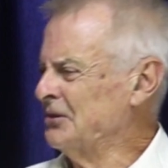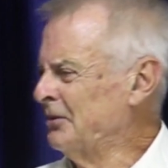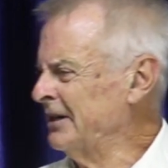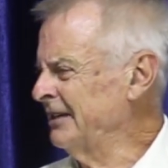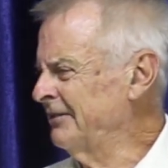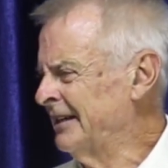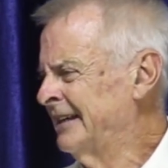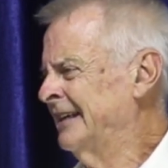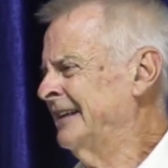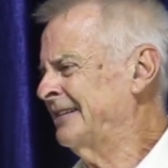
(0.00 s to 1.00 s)
or whatever.
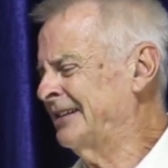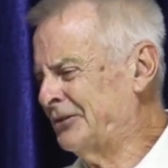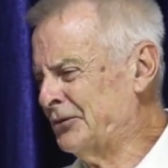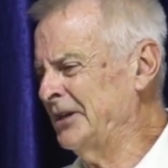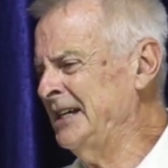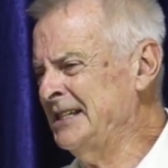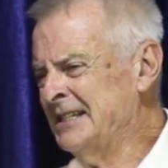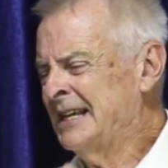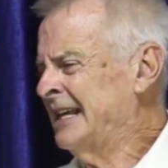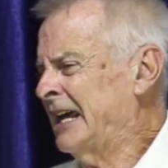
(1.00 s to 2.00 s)
The trees,
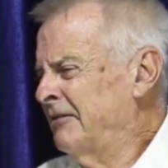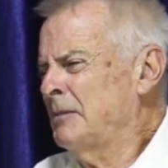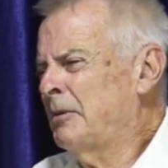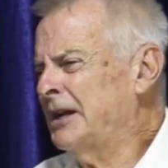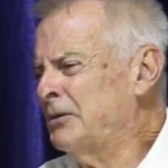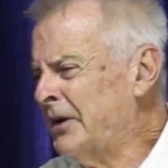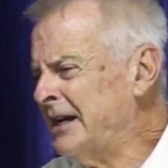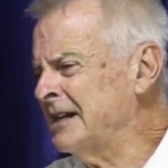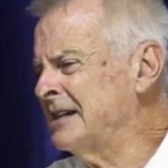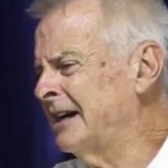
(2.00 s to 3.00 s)
everybody
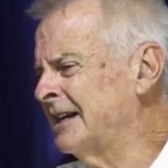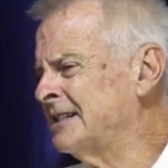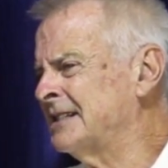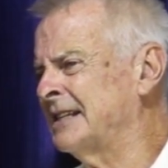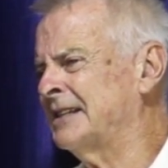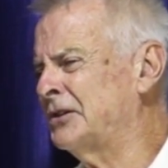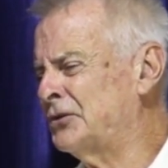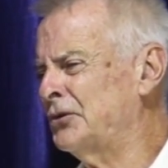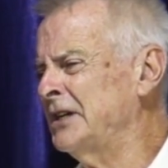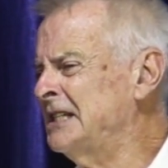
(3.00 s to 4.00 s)
recognizes that the
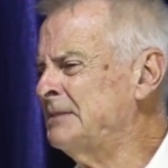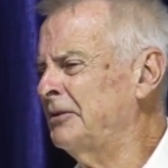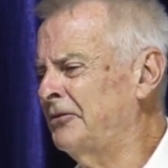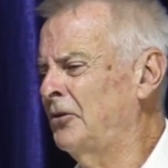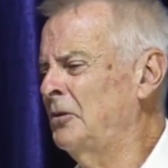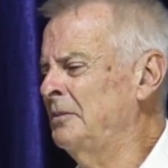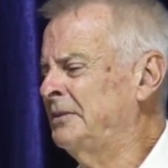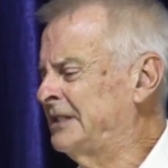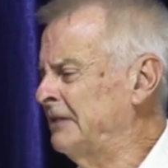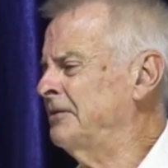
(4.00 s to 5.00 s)
trees perform
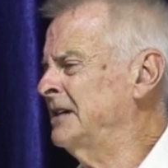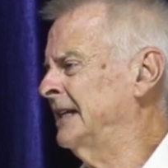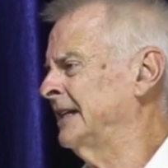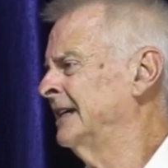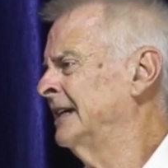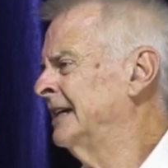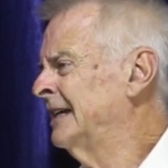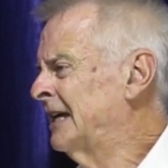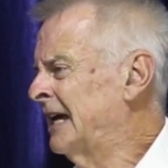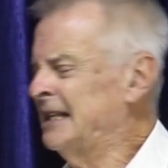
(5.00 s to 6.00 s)
differently.
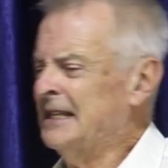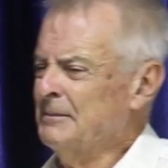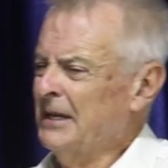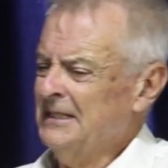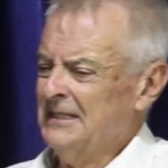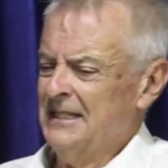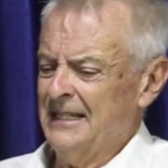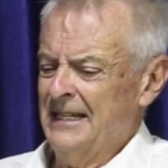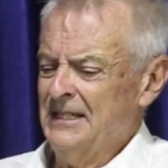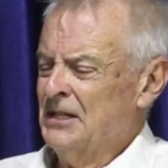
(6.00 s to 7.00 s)
And the amazing
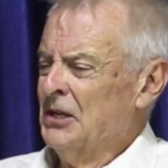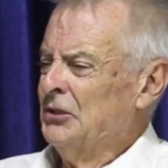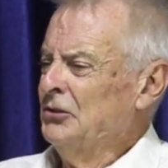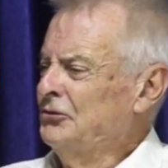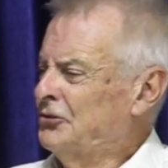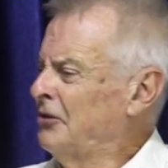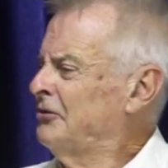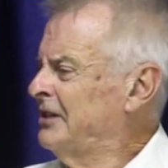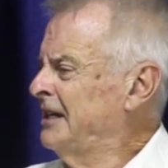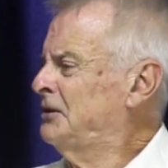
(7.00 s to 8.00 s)
thing is, you
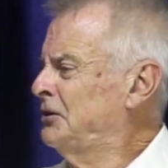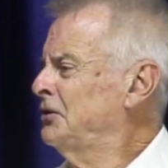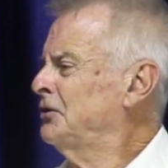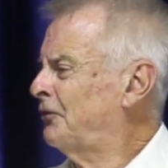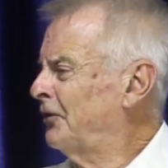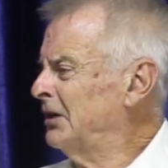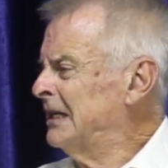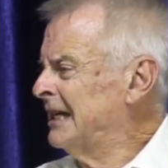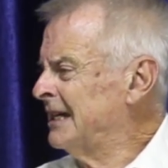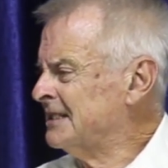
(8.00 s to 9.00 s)
don't need to use
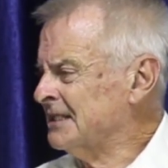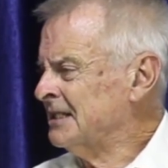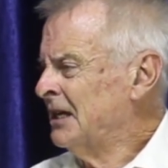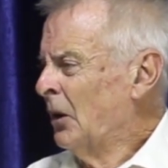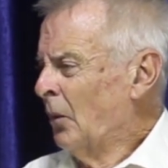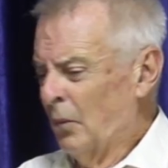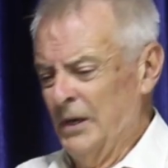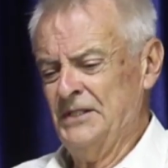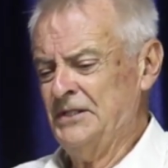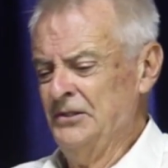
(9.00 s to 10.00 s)
fertilizers.
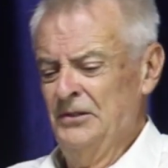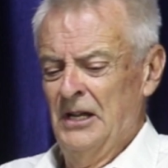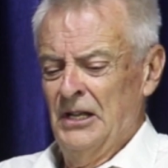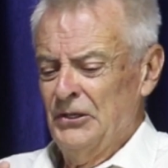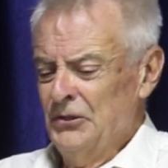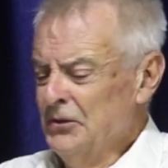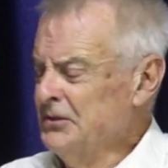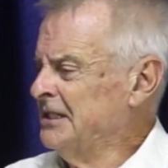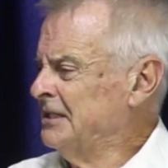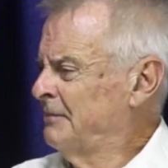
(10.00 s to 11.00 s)
Once you
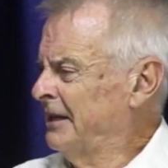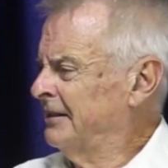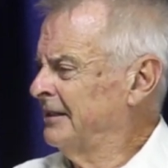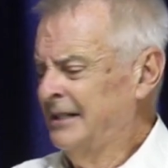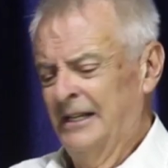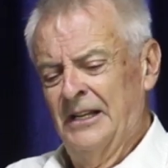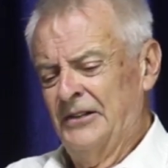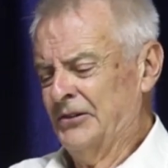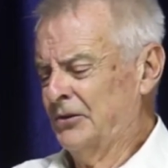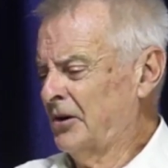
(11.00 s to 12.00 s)
use this method
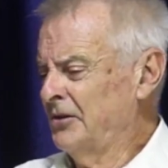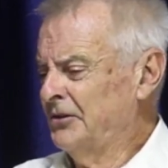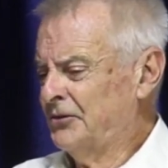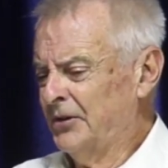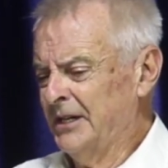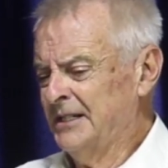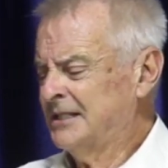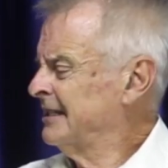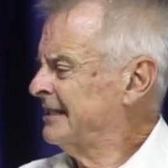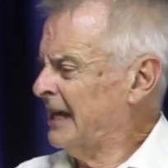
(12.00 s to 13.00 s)
to grow the
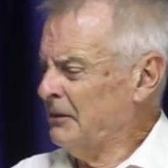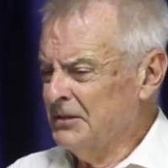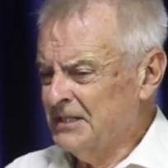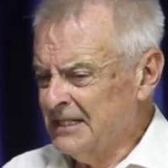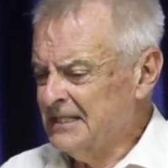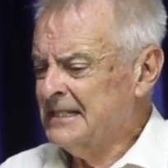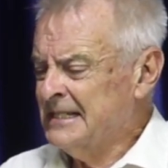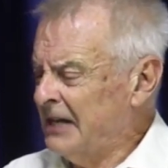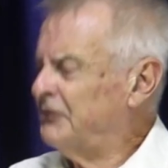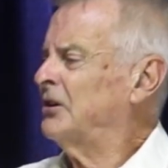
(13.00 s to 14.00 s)
trees, they will just
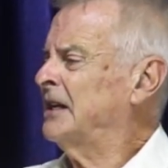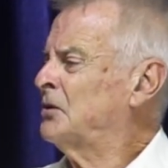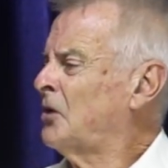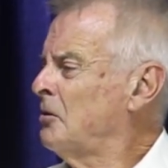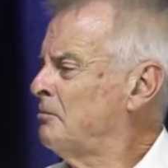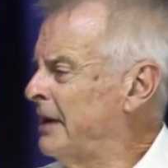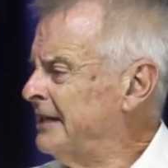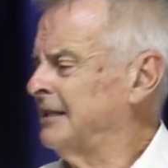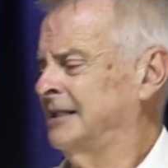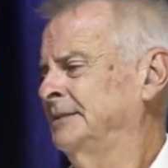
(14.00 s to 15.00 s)
naturally grow
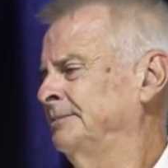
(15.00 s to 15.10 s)
better,